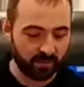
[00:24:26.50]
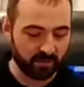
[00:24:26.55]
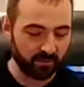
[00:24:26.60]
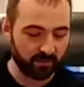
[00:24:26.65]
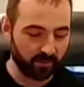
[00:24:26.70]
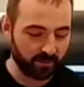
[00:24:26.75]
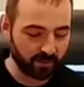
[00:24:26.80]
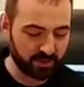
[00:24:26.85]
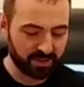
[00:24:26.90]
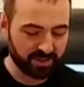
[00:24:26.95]
We
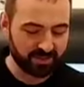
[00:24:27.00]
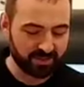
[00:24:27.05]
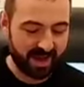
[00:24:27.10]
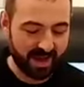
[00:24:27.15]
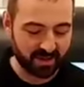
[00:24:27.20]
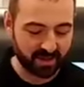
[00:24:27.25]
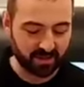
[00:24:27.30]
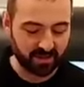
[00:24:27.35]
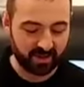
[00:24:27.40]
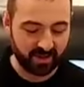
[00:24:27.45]
were just
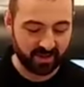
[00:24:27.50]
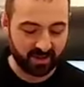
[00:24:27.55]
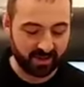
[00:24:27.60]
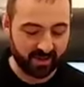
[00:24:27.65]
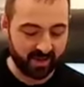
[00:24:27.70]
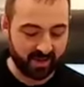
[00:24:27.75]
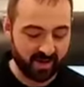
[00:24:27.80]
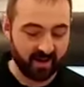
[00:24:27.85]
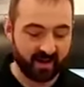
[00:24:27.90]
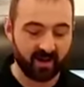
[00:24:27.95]
actually
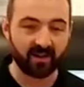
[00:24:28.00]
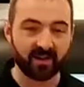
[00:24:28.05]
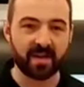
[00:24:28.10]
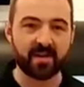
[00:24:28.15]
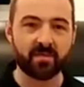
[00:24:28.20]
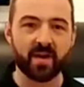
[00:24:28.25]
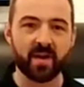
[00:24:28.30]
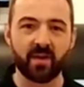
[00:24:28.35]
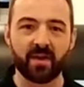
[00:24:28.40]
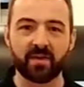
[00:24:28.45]
on
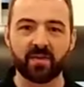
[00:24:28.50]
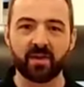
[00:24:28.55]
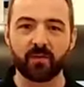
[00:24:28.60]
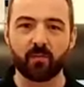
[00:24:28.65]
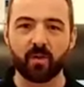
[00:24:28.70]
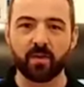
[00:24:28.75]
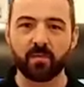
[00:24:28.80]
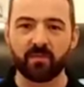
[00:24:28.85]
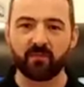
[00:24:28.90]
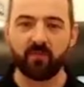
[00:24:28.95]
email, I
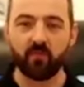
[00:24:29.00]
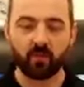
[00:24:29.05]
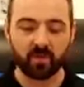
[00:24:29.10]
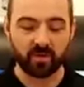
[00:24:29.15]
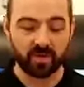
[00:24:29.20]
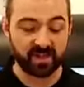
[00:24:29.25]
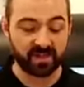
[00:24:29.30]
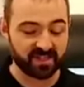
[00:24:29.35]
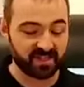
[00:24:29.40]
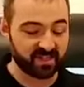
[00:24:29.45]
think, right before
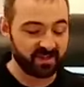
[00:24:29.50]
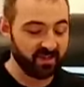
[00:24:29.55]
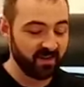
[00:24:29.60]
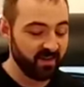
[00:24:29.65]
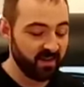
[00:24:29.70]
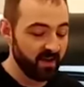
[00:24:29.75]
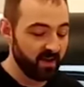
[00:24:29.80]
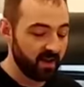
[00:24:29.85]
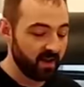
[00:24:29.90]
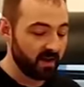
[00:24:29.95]
this.
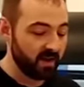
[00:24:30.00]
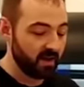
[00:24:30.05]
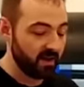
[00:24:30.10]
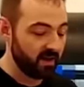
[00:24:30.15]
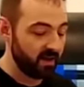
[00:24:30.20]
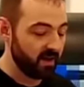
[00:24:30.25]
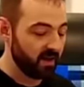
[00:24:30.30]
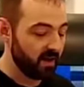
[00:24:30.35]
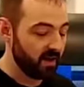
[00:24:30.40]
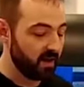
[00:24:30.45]

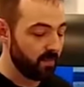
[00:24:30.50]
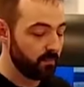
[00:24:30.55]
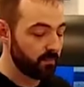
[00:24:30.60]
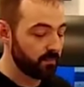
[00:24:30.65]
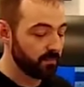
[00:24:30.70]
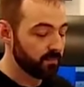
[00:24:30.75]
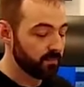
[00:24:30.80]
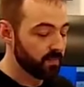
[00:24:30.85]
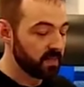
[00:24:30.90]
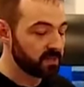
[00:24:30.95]

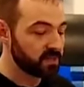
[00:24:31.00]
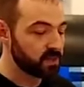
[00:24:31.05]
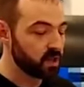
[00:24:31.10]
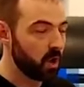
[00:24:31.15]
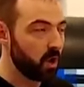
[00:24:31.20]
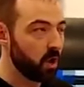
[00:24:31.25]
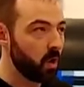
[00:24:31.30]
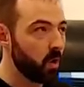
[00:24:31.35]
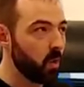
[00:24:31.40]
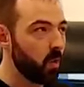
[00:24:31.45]

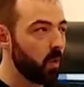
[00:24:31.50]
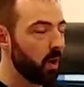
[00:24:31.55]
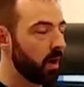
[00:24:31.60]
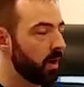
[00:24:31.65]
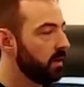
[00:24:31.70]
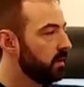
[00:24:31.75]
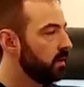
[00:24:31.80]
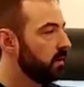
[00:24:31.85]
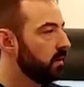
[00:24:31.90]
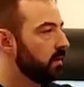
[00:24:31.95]

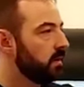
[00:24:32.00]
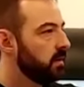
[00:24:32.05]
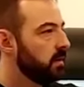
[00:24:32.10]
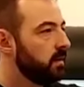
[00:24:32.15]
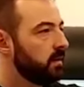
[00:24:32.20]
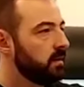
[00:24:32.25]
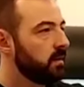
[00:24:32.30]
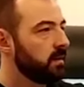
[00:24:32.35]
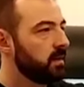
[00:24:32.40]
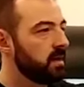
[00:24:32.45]
So
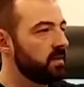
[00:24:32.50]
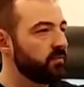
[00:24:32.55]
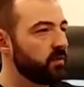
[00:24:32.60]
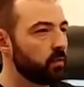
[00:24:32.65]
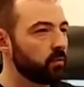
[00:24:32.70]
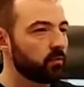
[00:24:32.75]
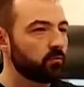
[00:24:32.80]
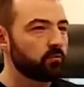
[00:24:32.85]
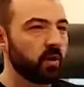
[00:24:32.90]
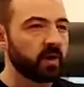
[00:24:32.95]
if
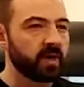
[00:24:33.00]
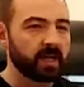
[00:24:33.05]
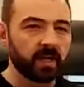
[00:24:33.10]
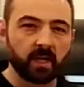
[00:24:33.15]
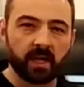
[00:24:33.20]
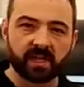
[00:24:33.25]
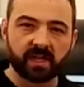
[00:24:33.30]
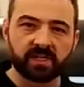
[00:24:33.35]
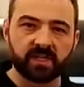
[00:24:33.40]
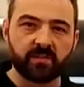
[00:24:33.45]
you're running a
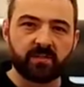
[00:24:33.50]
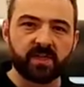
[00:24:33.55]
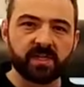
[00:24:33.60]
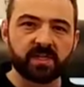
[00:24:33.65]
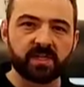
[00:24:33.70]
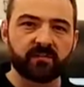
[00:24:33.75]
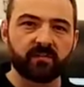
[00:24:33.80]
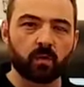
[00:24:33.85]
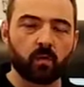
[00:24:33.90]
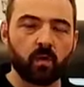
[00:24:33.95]
legacy
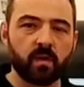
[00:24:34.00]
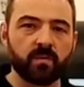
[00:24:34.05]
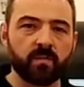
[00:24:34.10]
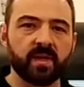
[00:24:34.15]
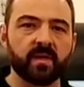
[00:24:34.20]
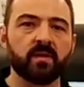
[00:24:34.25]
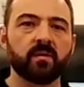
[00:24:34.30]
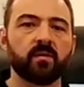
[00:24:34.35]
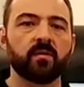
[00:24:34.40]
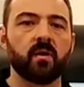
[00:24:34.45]
piece of
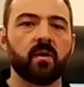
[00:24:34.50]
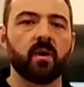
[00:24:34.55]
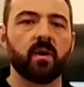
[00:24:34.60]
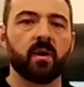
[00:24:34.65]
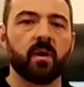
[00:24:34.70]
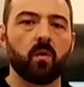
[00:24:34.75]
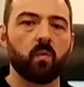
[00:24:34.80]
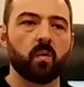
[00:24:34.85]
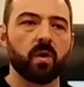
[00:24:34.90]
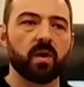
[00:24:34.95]
equipment
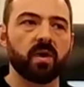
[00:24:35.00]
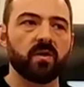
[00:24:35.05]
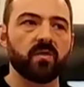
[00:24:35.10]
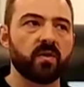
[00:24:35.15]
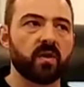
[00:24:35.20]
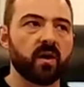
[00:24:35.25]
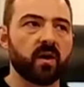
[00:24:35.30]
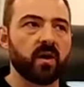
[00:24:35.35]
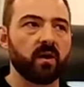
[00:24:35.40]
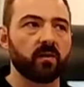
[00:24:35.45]

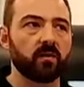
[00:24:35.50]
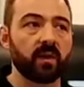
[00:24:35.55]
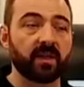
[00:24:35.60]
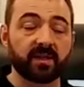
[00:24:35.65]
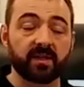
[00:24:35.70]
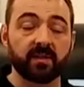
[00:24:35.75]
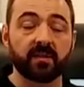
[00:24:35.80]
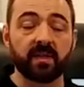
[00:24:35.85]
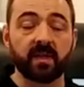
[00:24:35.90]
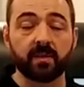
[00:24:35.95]
with
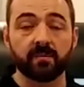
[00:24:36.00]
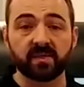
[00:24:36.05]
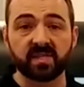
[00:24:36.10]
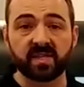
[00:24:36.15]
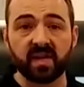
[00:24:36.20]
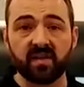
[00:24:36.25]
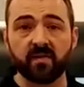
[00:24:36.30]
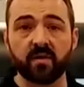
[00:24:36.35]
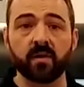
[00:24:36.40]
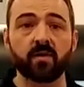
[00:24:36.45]
like the
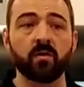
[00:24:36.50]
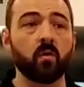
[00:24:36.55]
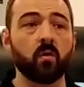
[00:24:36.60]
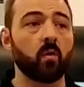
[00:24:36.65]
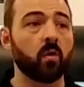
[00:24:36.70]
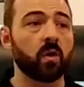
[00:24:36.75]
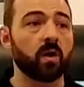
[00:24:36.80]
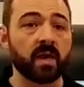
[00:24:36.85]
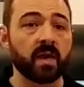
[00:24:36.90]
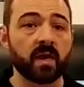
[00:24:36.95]

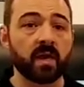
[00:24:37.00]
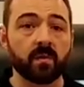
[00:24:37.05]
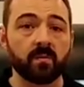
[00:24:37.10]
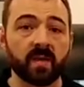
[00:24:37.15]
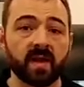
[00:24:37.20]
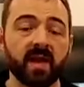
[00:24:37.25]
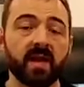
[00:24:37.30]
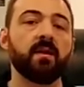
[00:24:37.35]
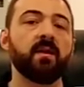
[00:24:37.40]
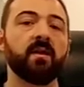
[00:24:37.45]
M7 or an
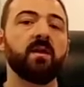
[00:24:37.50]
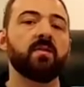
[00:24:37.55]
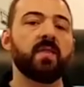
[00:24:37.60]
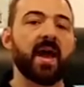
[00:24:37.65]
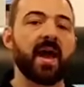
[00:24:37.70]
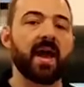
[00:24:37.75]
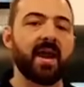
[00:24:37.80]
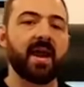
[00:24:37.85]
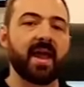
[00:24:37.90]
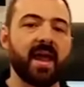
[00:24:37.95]
M8
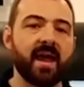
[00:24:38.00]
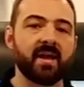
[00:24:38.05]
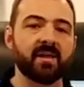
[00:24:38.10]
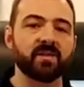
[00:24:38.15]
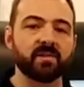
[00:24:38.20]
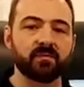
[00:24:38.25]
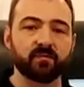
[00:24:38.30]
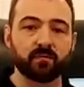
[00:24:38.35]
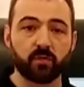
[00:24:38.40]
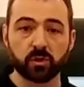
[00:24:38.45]
that
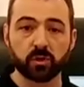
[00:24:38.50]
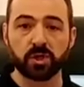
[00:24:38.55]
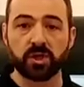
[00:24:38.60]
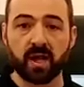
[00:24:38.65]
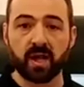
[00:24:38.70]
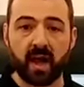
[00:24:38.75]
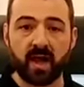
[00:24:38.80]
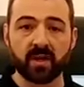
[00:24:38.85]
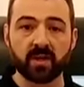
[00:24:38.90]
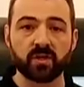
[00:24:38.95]
has version
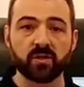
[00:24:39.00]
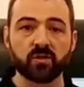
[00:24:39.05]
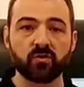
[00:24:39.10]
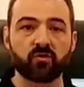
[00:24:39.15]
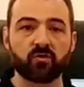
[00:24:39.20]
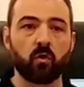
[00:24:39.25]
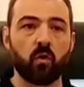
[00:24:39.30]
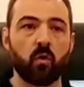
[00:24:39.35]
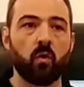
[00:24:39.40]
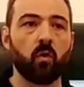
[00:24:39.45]
9
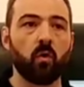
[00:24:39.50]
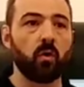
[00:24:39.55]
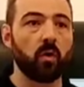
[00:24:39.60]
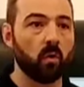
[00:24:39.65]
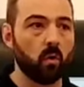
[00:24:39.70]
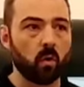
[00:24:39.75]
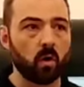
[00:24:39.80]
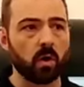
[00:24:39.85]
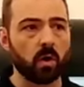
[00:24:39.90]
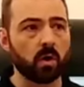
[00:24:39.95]
control,
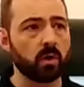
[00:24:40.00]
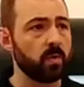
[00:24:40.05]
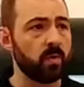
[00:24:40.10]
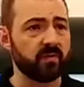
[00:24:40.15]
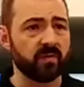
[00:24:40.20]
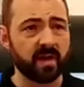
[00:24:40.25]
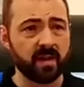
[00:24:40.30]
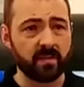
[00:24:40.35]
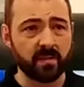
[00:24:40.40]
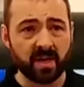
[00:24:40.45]
or you
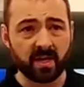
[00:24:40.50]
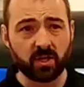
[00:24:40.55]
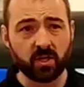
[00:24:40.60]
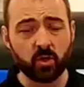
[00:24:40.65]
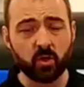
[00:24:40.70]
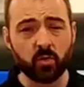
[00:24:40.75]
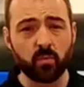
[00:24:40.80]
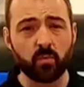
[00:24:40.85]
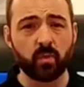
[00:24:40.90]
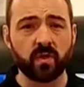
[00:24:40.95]
have an M8
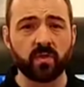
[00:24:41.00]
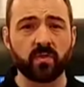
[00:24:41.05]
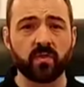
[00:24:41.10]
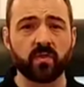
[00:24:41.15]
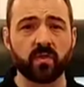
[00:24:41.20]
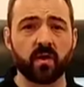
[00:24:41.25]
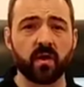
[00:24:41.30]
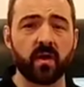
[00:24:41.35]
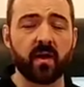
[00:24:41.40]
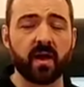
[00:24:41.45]
Cube with
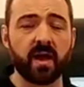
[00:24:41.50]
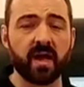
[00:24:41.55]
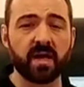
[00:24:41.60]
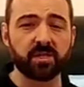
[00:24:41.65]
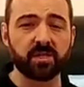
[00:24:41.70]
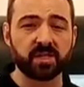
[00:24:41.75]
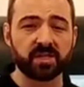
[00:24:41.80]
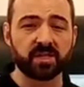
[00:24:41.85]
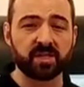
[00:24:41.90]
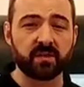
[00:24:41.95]

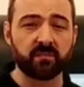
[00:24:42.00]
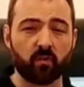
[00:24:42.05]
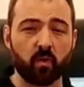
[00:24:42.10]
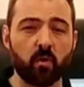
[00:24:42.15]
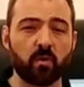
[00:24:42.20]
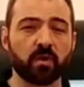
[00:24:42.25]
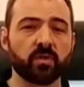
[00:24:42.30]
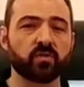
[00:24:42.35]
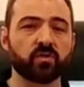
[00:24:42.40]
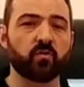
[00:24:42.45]
HSC
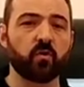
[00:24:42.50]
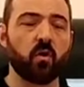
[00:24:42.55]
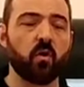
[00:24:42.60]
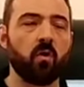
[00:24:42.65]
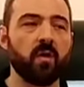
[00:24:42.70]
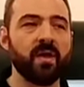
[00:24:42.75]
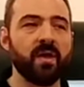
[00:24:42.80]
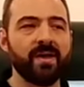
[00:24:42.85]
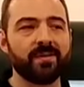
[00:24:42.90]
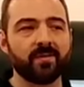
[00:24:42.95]
Pro
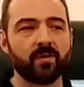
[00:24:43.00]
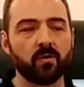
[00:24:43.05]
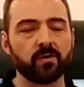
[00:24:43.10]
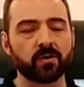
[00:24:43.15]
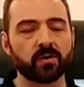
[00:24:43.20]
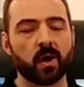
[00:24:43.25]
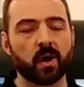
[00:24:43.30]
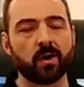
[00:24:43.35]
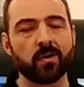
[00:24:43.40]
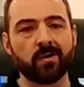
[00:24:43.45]
control,
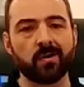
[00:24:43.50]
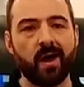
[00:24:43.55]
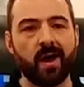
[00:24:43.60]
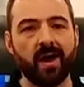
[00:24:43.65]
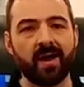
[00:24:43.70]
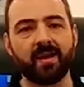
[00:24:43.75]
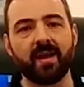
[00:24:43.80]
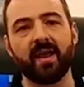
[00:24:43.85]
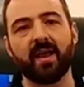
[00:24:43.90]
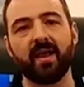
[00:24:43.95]
those are
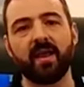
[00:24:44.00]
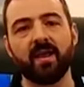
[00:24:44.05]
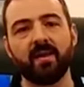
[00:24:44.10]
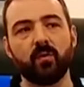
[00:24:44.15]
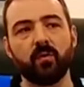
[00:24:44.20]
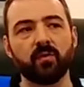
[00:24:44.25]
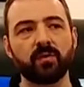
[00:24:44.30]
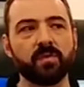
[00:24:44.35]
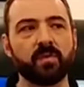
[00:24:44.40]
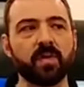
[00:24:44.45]
not
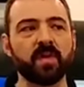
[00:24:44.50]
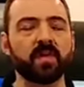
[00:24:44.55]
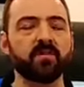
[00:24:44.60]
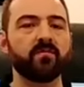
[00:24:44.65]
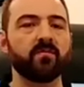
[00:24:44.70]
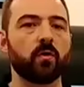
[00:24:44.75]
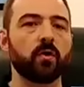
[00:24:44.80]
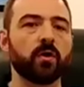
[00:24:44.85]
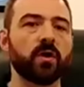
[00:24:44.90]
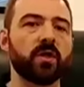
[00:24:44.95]
able to be
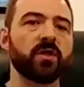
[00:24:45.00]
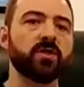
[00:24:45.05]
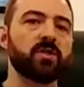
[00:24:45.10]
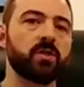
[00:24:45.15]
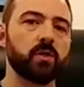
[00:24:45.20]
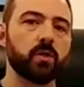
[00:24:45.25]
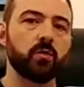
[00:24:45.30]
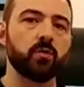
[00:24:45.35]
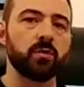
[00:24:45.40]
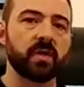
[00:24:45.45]
converted
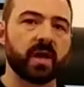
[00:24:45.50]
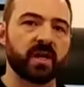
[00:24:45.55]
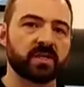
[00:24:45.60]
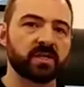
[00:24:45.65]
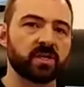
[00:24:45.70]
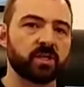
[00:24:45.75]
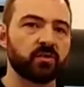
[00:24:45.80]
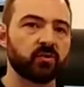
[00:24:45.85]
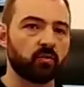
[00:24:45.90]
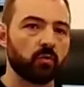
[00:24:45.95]
to
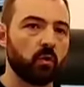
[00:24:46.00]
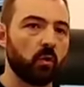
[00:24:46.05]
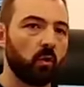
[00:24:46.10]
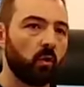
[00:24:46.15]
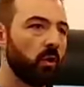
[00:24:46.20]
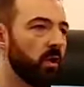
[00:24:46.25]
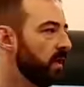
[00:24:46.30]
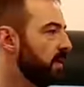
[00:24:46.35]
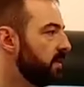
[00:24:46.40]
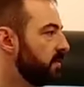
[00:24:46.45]
Next
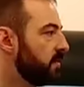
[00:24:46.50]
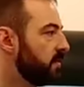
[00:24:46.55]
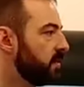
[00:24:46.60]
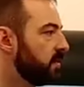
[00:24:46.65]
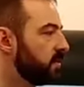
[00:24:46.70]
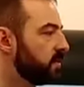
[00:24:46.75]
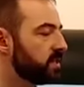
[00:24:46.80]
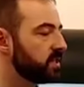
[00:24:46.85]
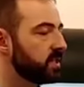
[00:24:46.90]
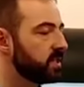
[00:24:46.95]
control
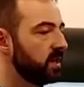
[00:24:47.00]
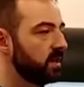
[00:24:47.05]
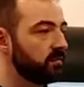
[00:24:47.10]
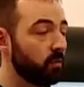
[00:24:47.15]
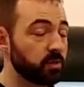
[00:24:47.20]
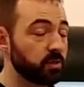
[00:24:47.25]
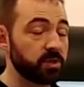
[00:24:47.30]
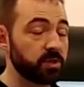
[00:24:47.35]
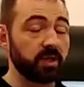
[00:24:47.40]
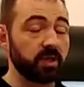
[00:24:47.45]
There's
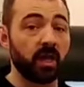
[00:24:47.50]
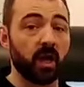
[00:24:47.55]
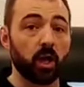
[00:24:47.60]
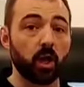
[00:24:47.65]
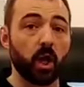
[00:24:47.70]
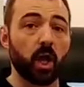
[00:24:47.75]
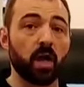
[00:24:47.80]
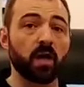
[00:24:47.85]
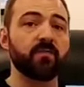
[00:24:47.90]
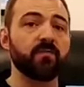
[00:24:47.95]
unfortunately a
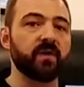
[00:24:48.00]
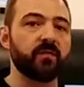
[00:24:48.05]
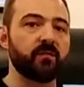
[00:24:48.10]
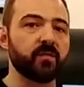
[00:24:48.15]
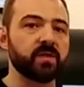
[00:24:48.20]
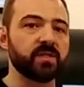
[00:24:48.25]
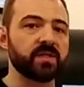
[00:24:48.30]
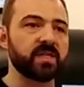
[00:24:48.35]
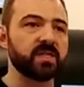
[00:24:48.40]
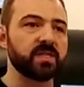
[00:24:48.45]
lot of
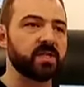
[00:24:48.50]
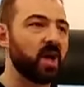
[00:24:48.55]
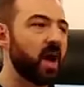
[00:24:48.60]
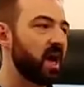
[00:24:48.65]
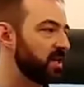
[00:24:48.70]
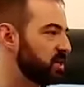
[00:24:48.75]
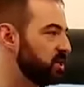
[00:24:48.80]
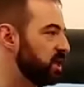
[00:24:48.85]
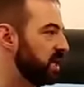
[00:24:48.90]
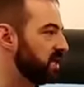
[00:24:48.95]
differences,
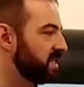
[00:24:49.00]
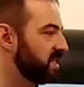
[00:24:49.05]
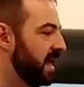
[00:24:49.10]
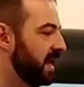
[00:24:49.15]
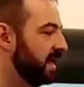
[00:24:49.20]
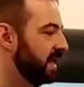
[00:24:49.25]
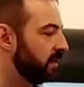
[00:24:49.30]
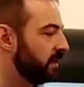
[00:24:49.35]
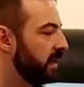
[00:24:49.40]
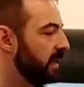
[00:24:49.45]
not just
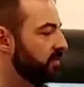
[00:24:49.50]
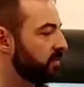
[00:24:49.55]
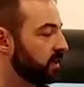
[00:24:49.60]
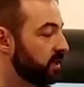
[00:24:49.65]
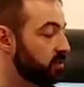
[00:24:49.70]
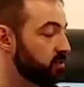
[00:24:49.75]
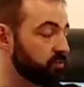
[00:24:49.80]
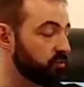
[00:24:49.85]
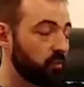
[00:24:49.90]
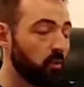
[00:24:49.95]
at like the
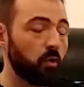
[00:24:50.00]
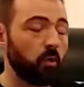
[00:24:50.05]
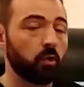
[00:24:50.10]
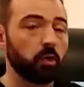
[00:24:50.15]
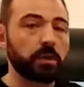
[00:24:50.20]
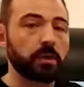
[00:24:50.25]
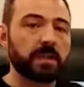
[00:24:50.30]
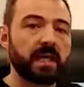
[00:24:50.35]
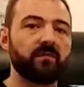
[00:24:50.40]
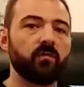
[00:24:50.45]

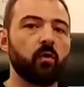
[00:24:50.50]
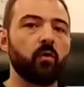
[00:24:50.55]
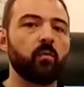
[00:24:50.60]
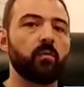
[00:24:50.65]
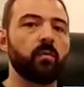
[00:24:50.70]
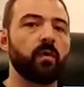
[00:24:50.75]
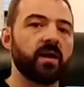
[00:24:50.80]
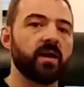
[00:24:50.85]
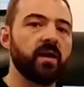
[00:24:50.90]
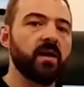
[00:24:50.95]
control level,
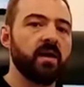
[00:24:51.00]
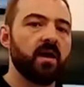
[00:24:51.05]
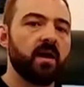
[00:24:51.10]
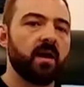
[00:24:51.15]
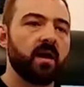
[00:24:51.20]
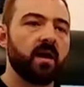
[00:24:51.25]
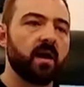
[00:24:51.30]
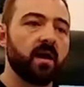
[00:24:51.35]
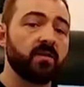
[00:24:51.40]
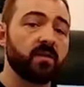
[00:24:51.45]
but
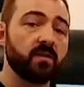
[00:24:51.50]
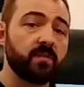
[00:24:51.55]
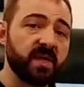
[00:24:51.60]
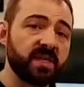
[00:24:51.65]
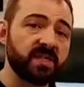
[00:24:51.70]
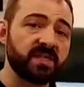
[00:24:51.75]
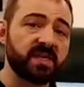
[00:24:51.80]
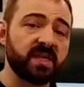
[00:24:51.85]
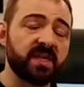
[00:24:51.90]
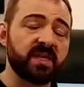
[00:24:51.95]
the
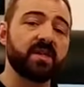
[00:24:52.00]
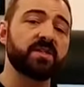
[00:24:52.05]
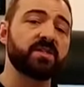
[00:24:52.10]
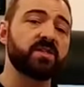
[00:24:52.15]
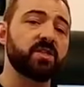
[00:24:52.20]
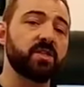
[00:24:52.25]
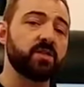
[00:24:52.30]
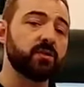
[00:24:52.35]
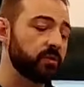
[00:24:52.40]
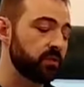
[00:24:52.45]
PC
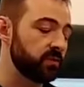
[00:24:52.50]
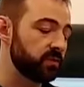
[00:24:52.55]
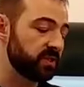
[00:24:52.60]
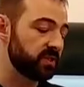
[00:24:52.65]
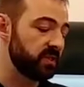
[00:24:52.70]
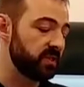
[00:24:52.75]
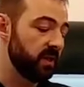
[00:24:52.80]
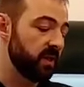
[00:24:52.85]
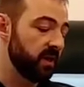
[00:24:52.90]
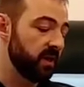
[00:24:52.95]
that's used